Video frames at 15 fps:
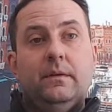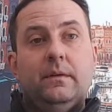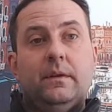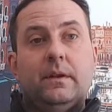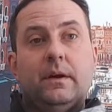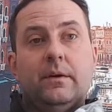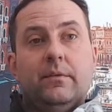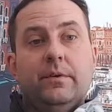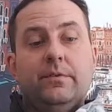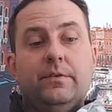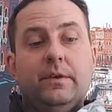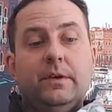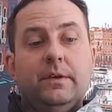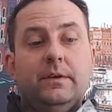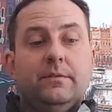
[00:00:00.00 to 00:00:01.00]
that I
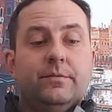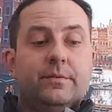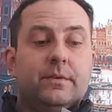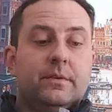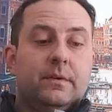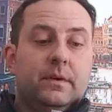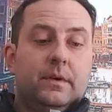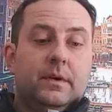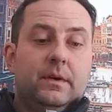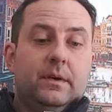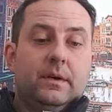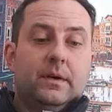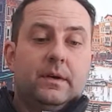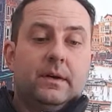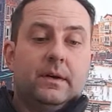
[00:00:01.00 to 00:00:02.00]
received,
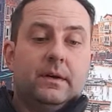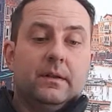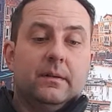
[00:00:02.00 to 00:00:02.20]
uh,